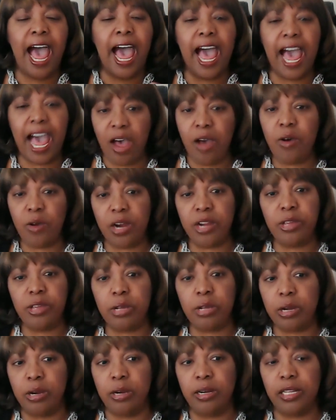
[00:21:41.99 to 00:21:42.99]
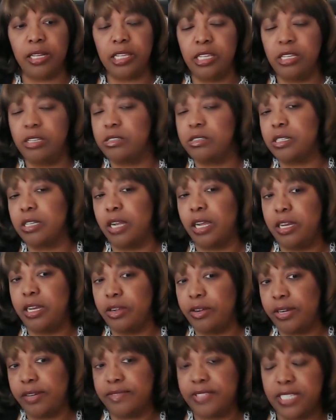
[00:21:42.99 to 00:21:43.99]
How are you currently using it? I
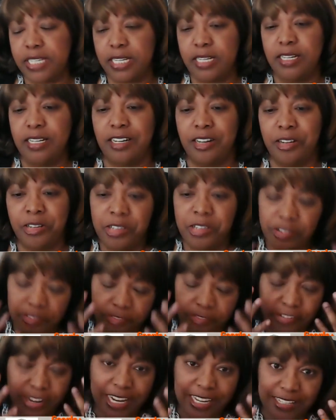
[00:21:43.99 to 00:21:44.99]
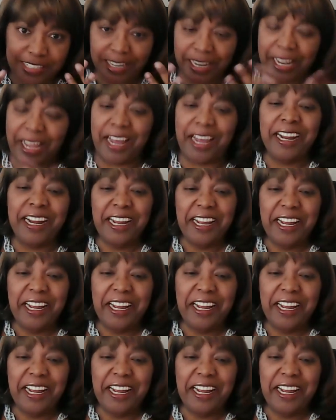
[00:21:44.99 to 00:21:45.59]
know I've seen it on your face a lot.